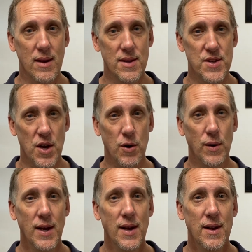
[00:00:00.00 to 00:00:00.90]

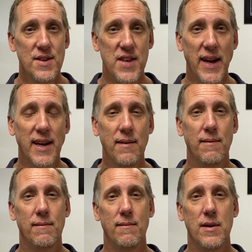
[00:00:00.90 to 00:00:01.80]
So, second
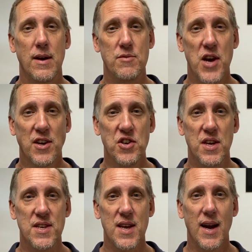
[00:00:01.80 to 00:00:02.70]
objection
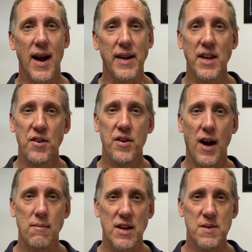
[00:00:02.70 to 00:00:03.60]
is, I need to
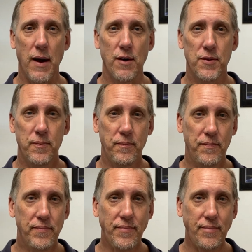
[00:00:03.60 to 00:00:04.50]
talk to my spouse.
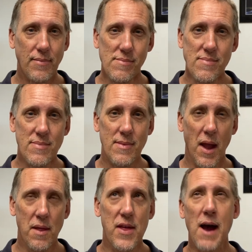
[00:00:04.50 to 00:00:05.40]

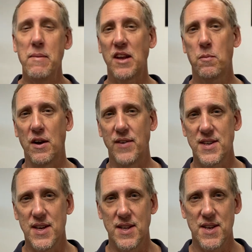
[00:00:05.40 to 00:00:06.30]
That makes perfect
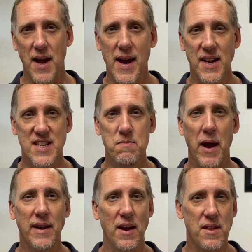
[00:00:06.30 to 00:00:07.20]
sense, and I'd
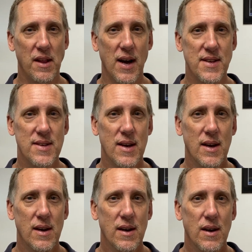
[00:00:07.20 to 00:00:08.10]
expect nothing less.
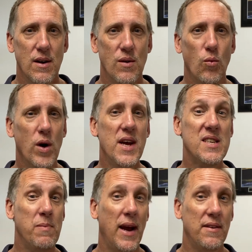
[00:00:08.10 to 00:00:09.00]
What
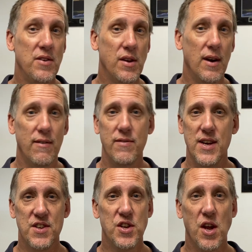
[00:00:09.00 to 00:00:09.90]
aspects of
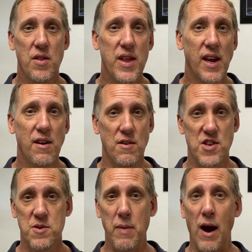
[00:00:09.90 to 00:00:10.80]
this do you think your
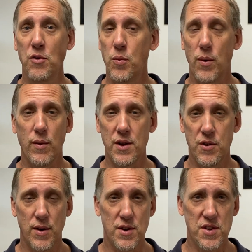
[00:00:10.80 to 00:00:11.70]
spouse would want
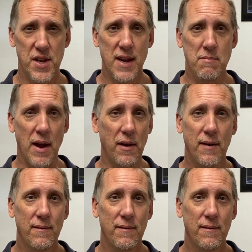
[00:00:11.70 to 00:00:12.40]
to understand better?